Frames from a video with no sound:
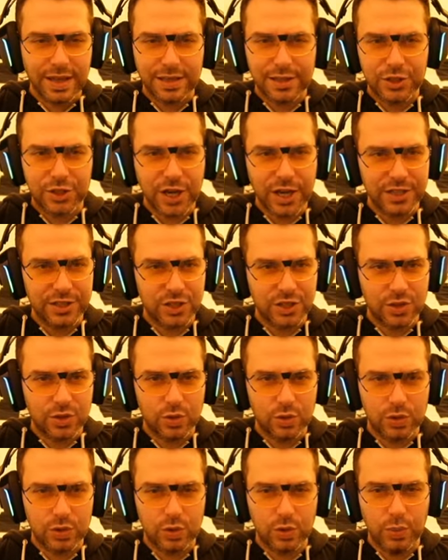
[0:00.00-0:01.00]
change it
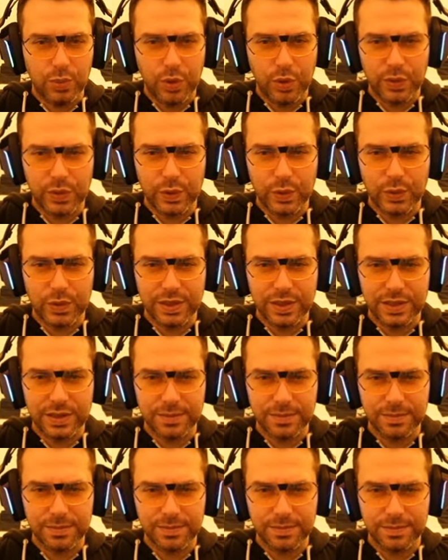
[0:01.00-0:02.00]
to 2.0 gear?